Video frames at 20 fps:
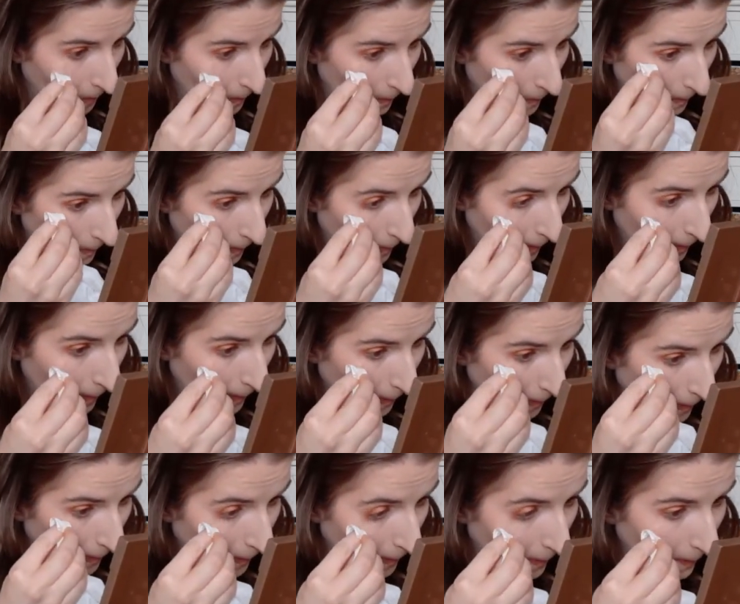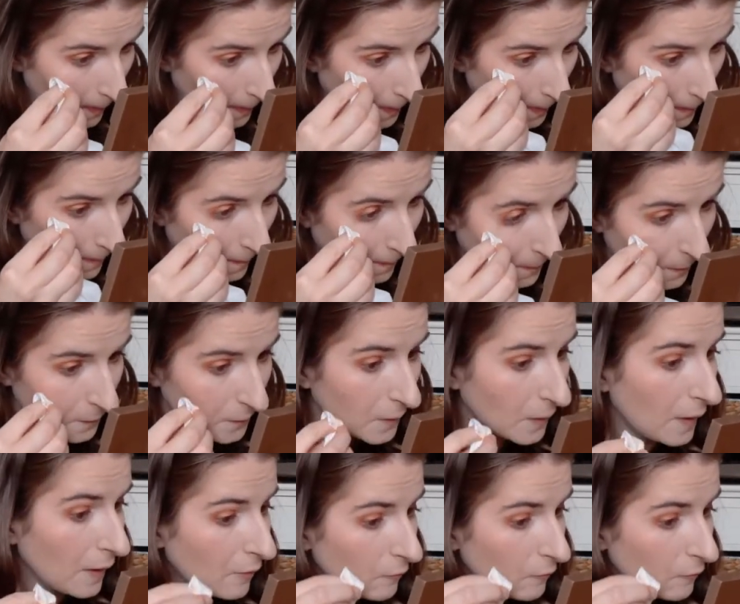okay. All right, we're just gonna